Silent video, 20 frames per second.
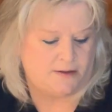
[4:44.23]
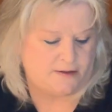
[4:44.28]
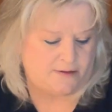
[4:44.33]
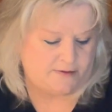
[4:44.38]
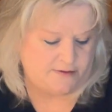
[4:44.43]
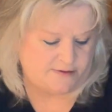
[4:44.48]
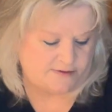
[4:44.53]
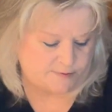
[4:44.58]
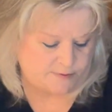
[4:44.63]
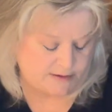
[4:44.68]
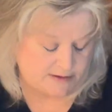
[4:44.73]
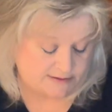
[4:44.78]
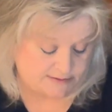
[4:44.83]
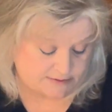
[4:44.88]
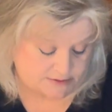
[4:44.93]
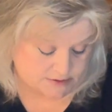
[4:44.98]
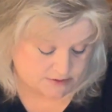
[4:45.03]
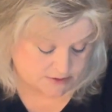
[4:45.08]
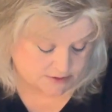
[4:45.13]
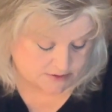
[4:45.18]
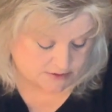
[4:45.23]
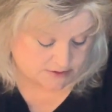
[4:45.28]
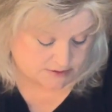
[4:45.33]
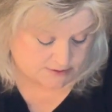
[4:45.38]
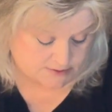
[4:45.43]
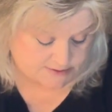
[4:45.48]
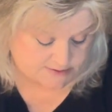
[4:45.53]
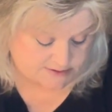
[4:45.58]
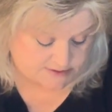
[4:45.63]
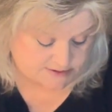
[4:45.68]
This one is
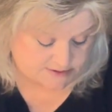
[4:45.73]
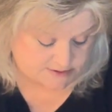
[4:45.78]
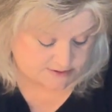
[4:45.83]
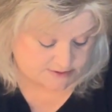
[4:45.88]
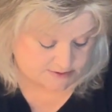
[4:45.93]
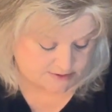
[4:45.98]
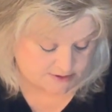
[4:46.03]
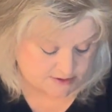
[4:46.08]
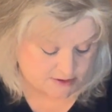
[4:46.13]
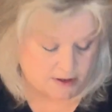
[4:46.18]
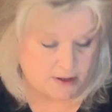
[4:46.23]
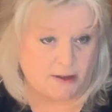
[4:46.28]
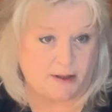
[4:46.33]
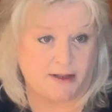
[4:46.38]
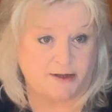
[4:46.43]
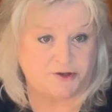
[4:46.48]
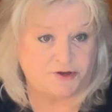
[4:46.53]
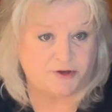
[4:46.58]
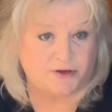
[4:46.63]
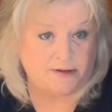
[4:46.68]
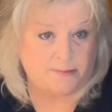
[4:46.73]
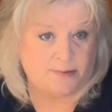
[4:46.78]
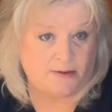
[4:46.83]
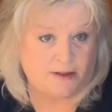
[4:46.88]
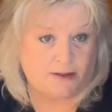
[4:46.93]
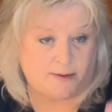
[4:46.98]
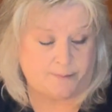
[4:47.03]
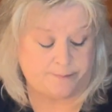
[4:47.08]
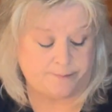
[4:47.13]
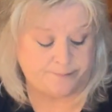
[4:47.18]
called Electric
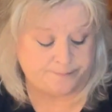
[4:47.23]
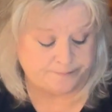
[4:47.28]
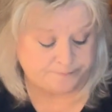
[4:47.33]
Plum.